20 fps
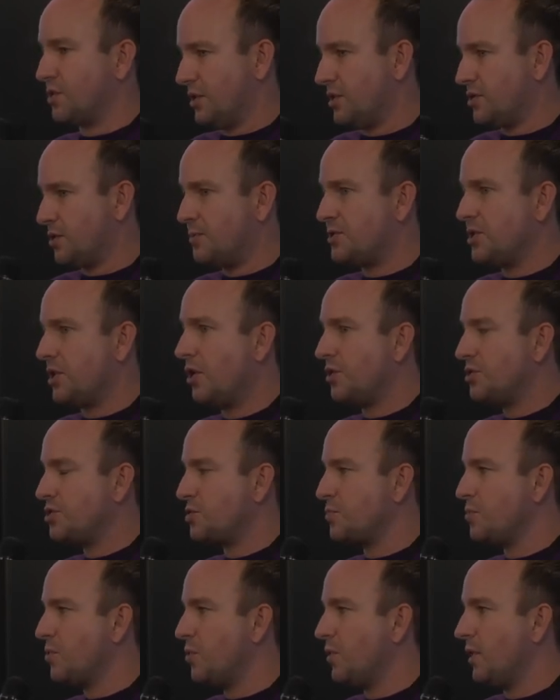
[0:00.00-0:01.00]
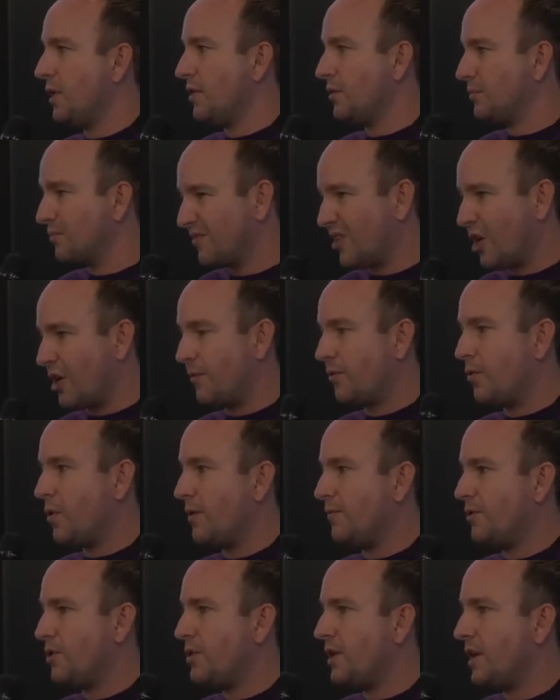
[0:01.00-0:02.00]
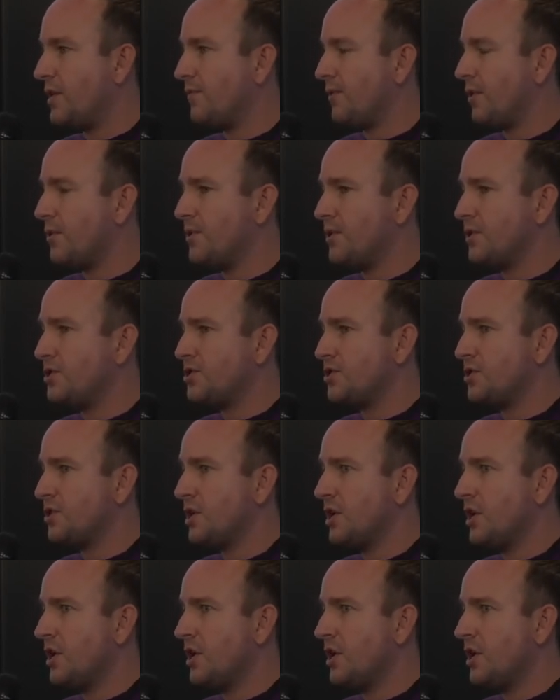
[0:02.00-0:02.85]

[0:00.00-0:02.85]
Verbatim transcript: it's obviously a lot smaller and kind of quite U K focused,